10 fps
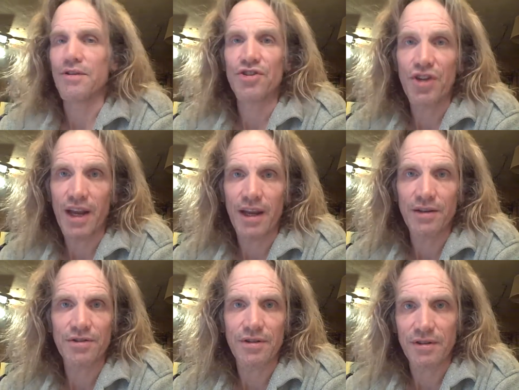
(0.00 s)

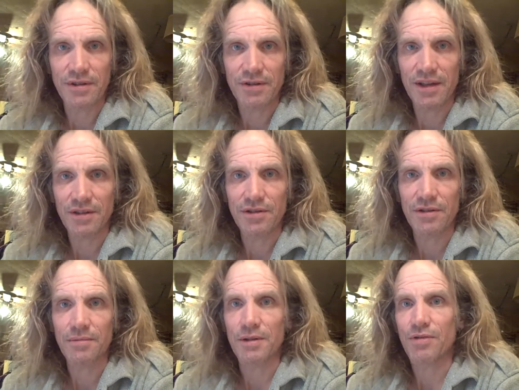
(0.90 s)
change, the
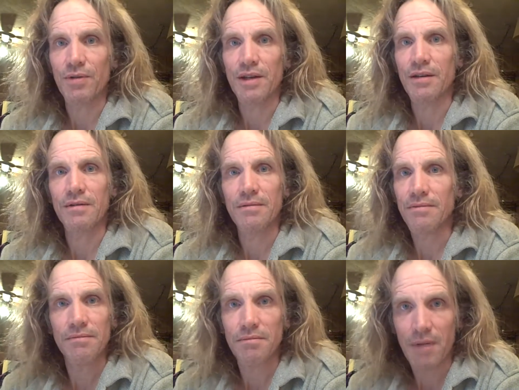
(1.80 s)
distinction between
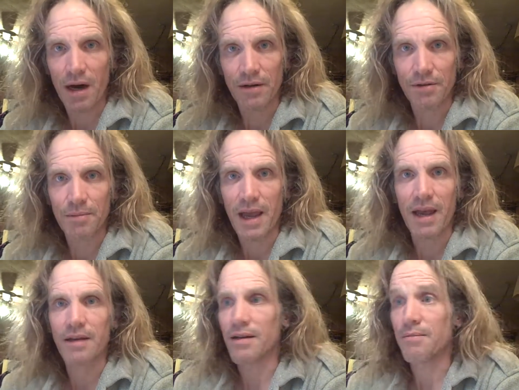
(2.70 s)
modern
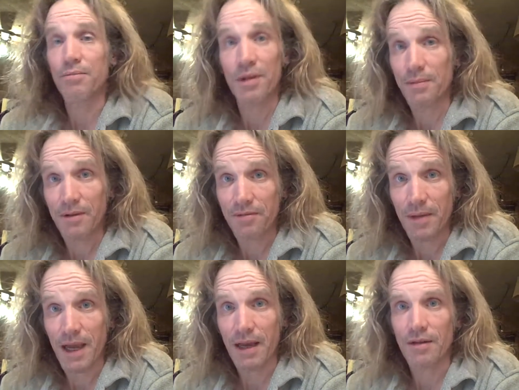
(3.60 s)
man and primitive
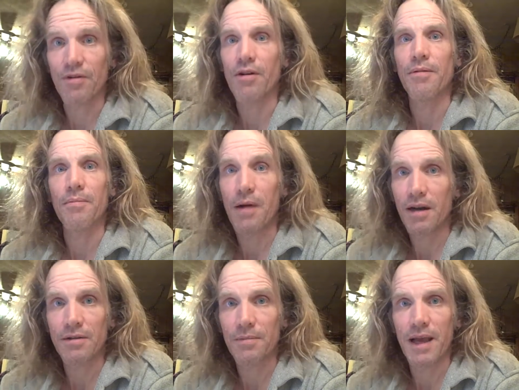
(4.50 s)
man, or
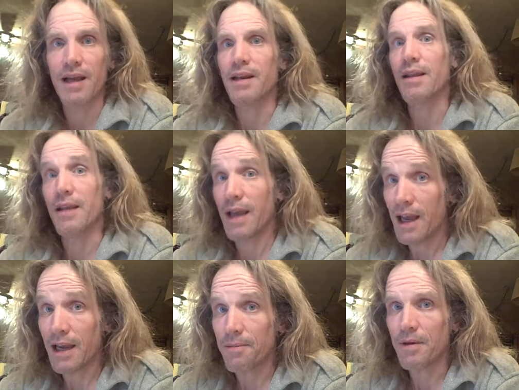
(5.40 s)
modern man and the
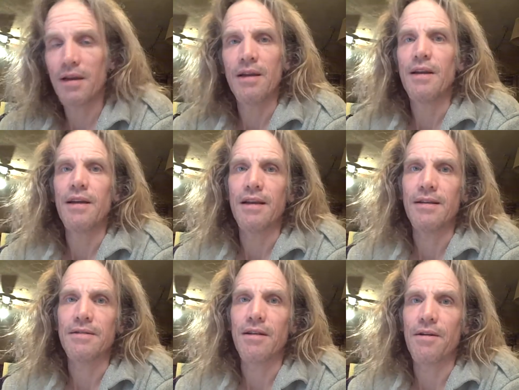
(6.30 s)
ape,
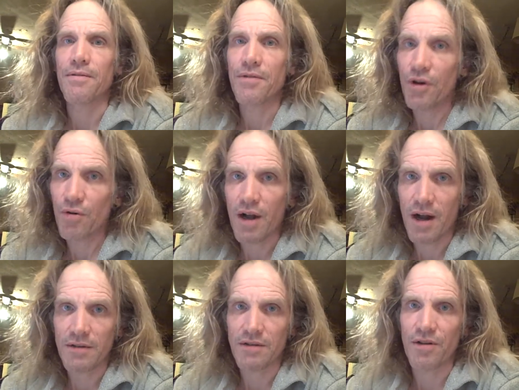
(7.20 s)
is of no
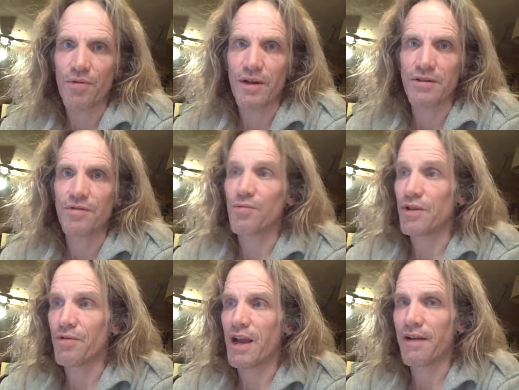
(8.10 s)
consequence
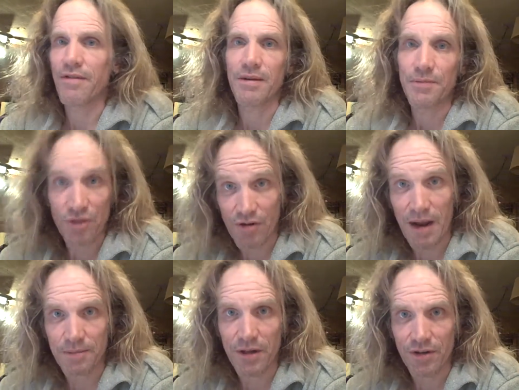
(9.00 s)
when you have them
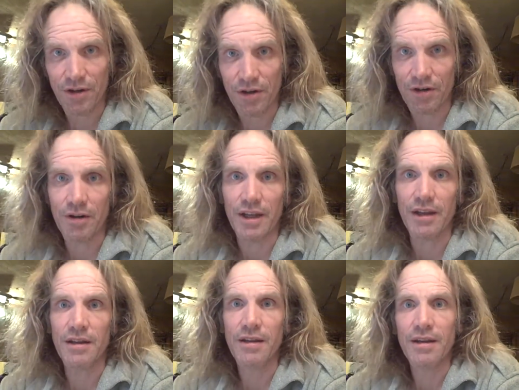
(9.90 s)
strapped on the
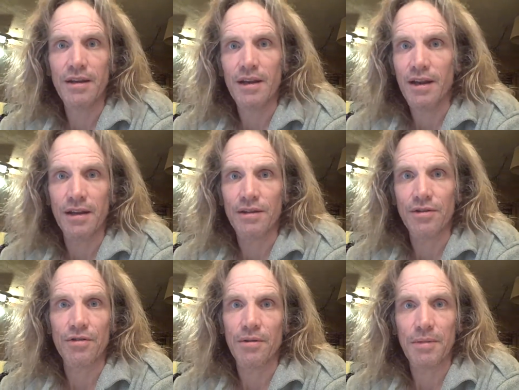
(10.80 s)
gurney and
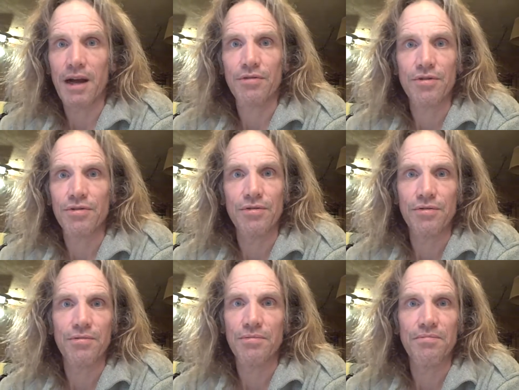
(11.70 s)
you're about
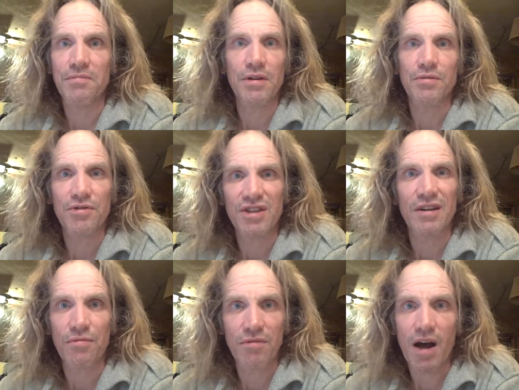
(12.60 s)
to, stick
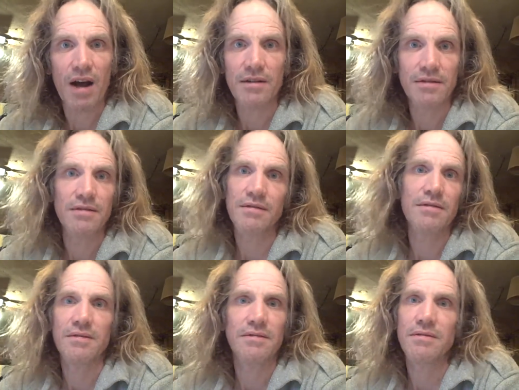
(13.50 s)

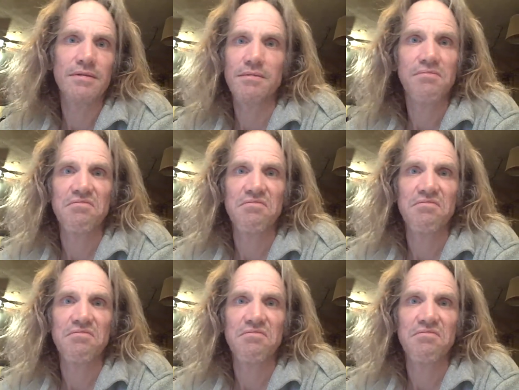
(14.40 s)
rods